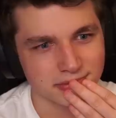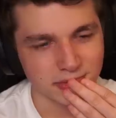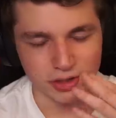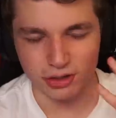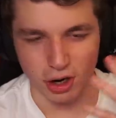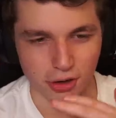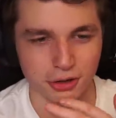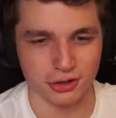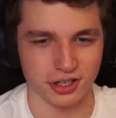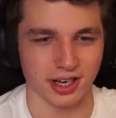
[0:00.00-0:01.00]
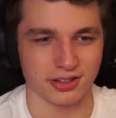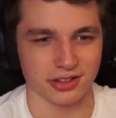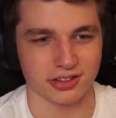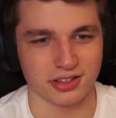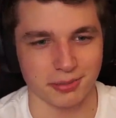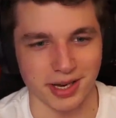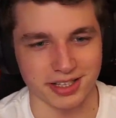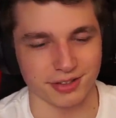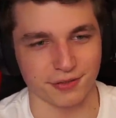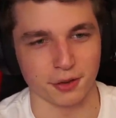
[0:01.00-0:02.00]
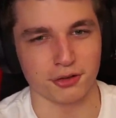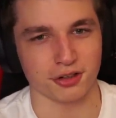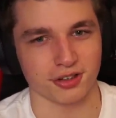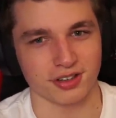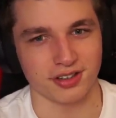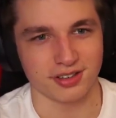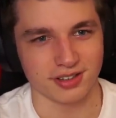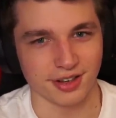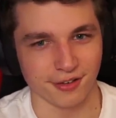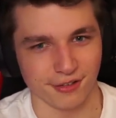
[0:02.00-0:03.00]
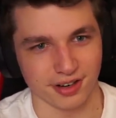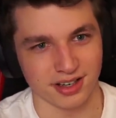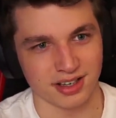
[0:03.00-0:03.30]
This is all their chances to make the future is this different.